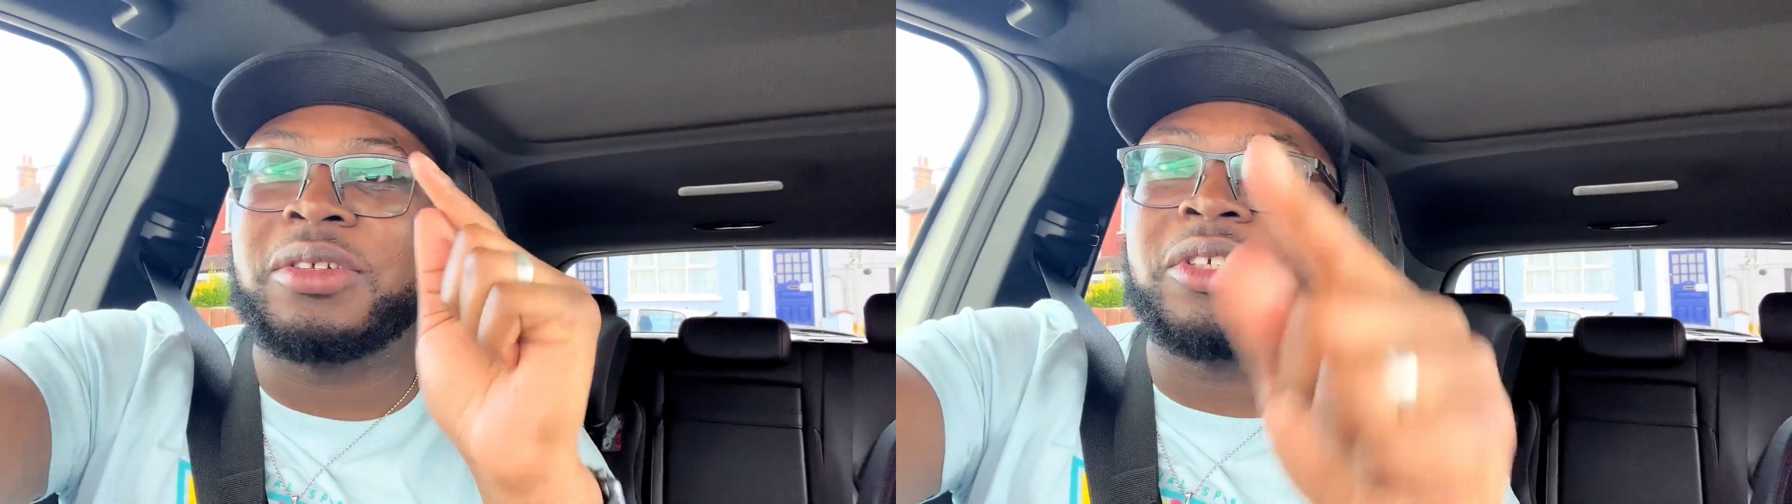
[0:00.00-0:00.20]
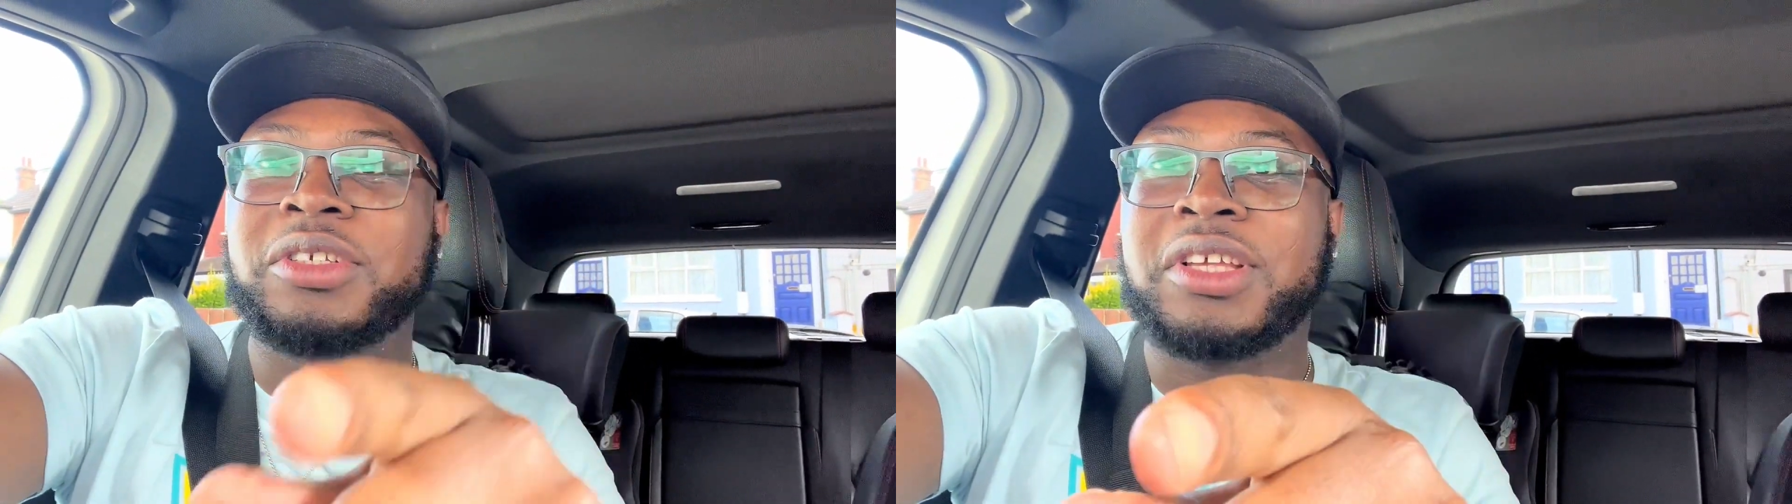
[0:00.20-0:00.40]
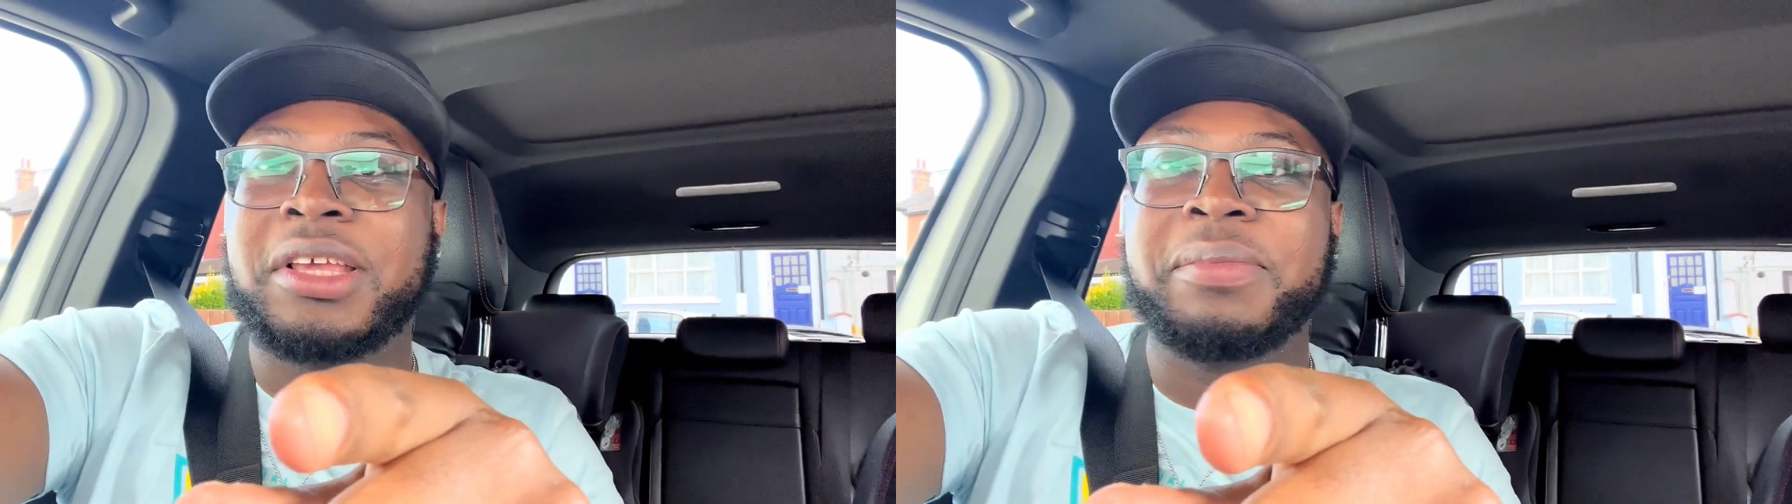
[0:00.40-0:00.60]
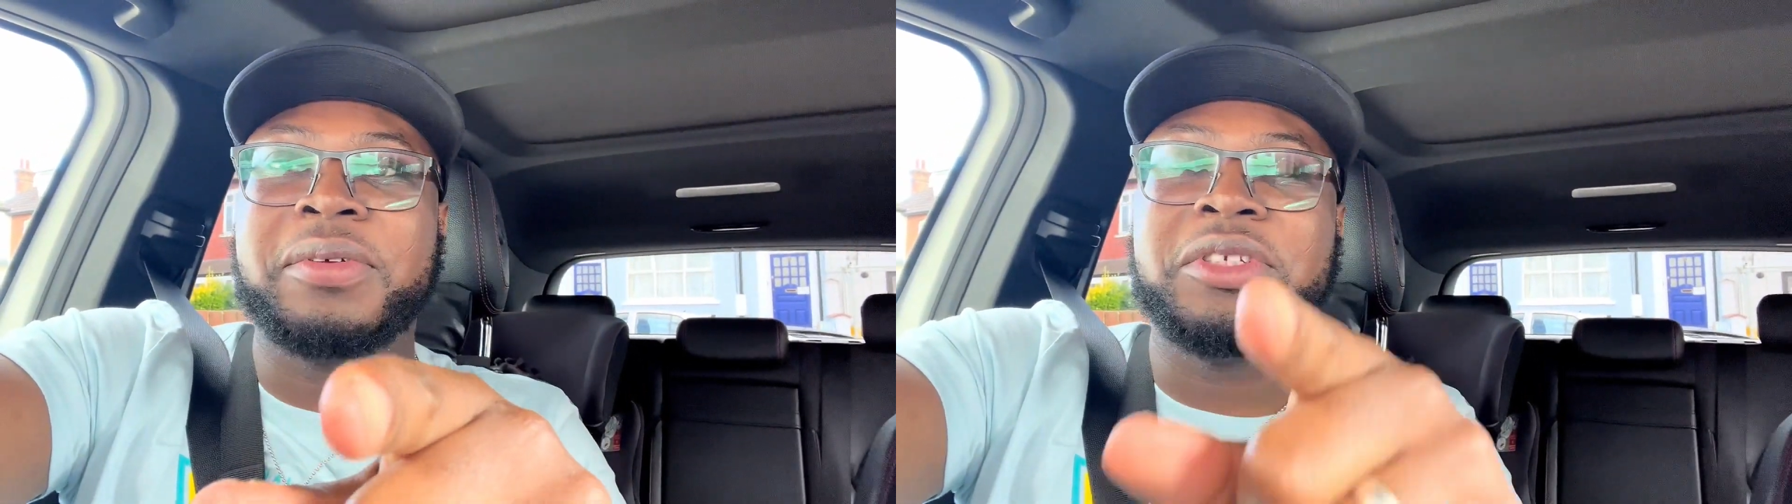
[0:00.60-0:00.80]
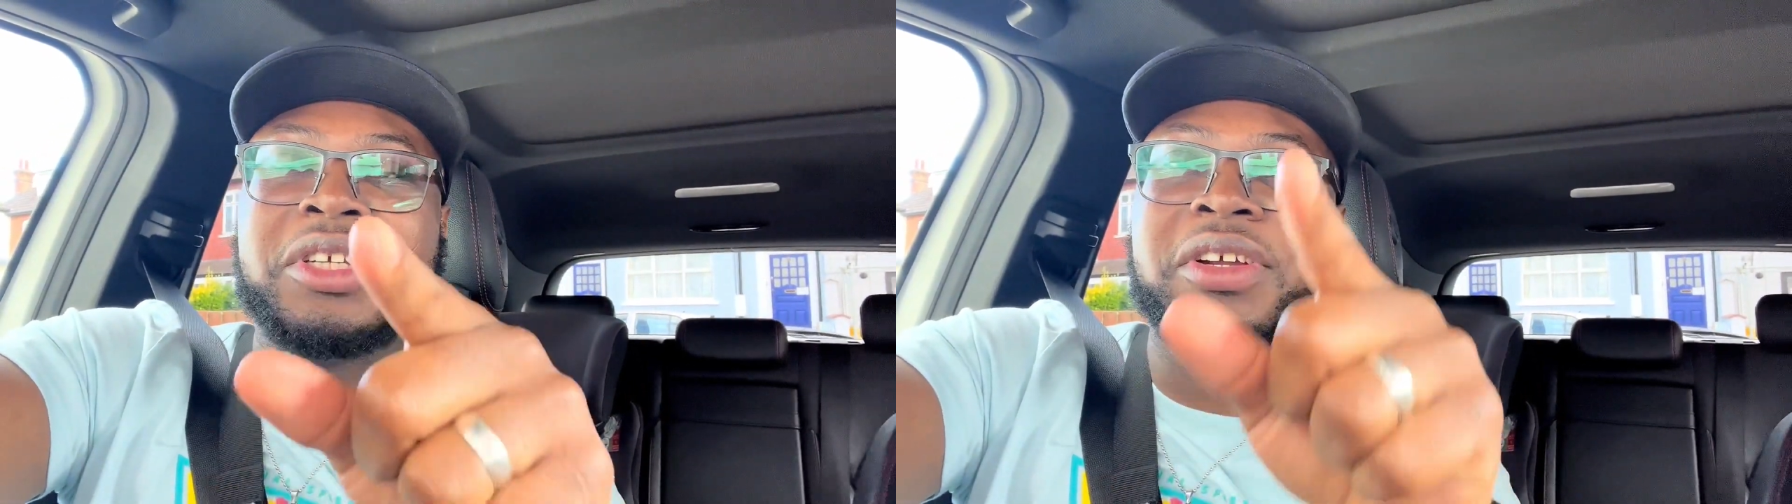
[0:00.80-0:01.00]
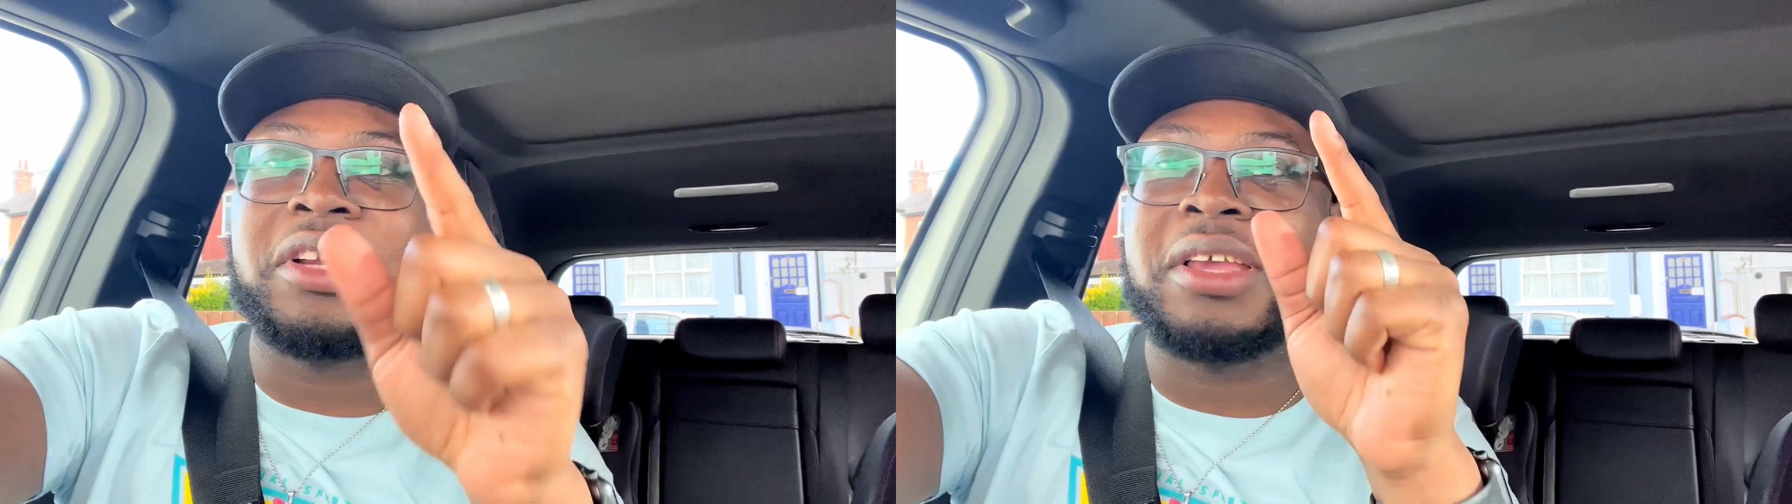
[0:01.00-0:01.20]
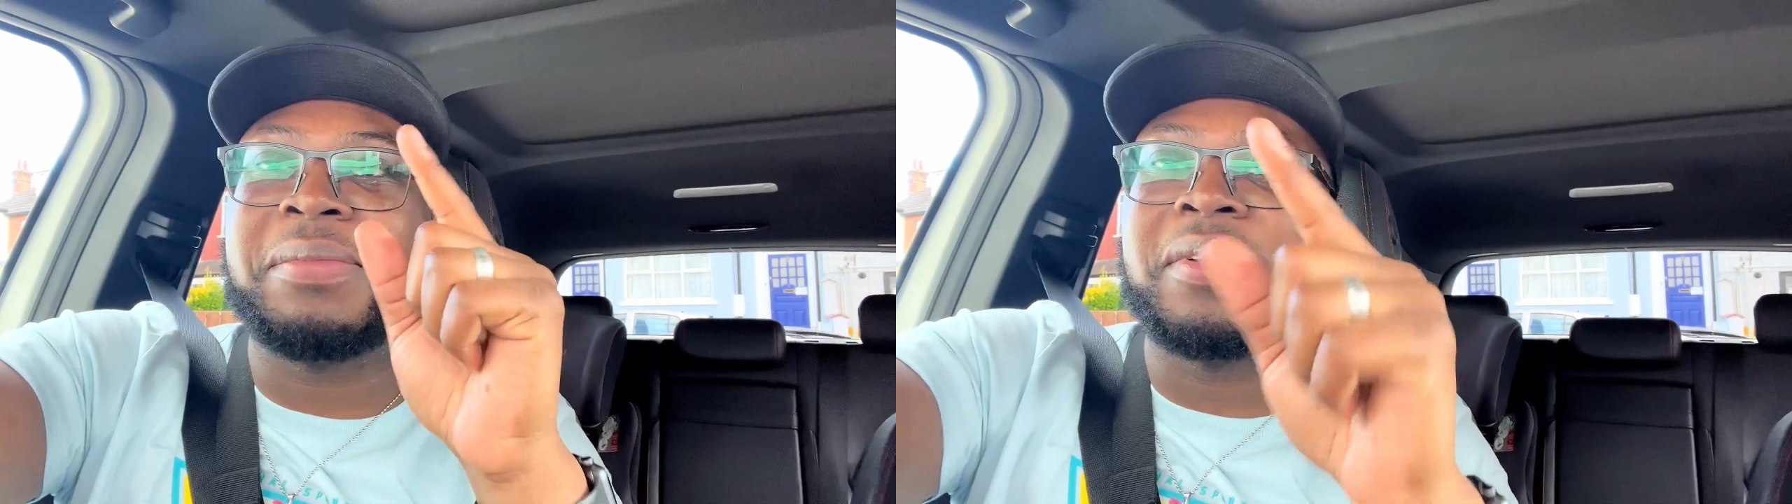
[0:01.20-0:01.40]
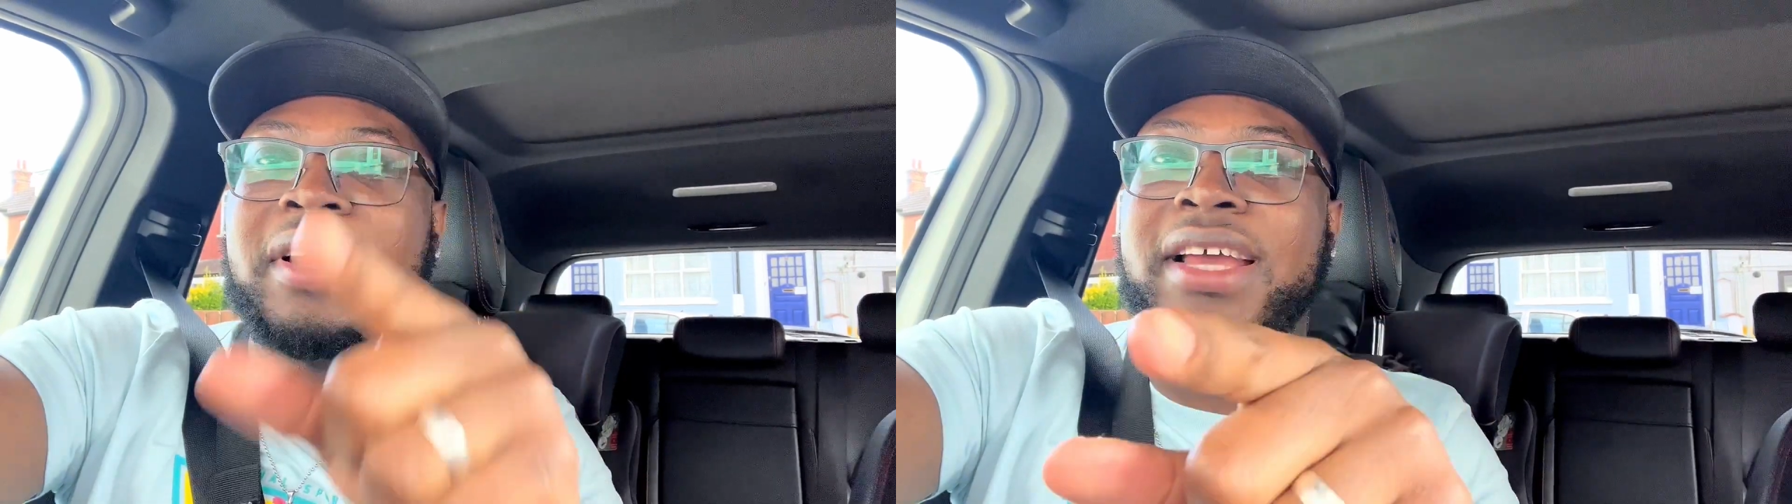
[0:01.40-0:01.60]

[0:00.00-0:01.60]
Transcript: just keep on sharing keep on